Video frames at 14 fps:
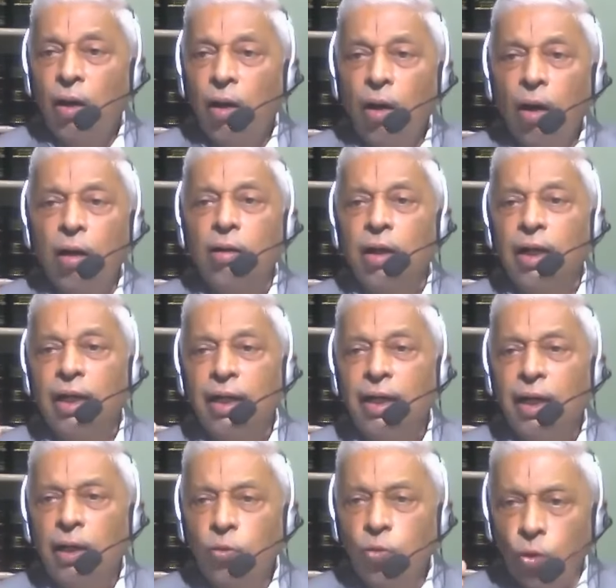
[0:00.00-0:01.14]
are
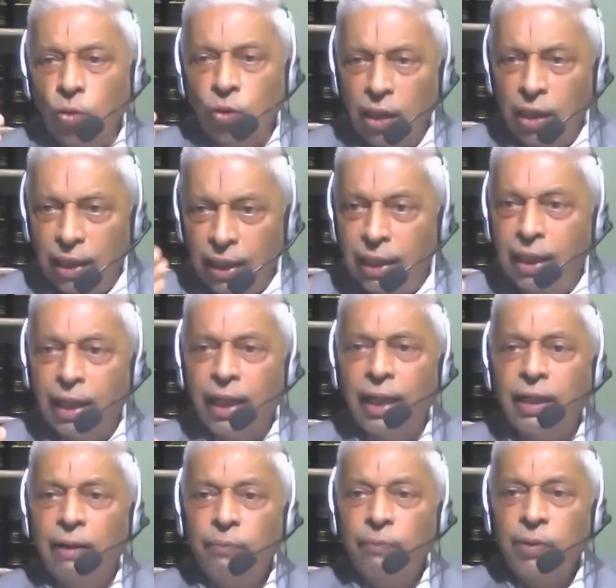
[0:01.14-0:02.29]
totally
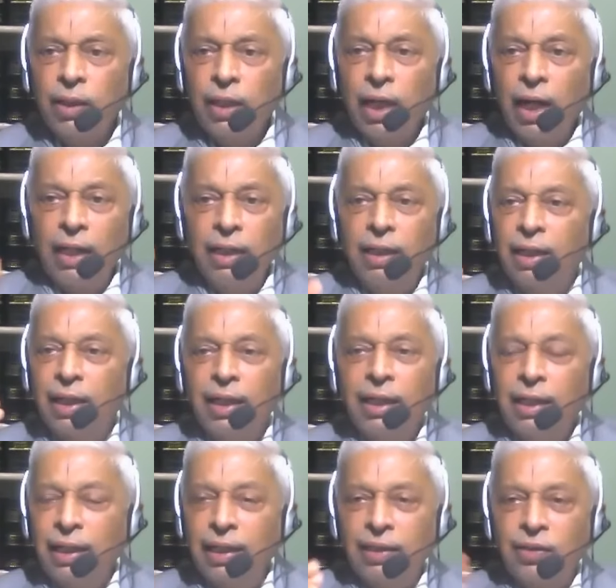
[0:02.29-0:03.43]
incorrect, and
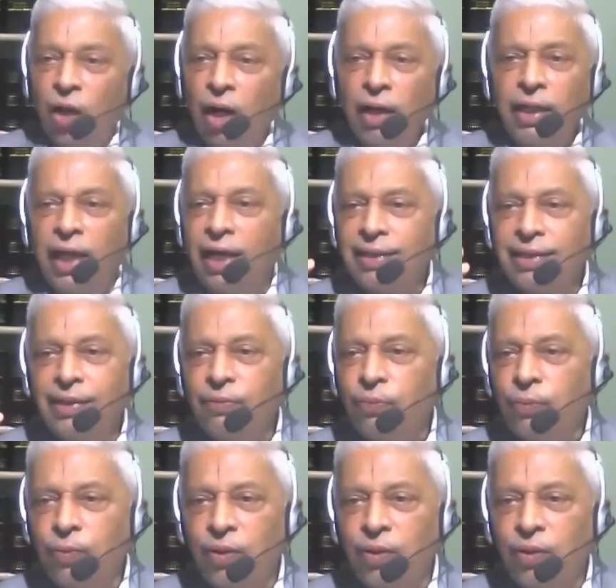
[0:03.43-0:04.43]
it is not as if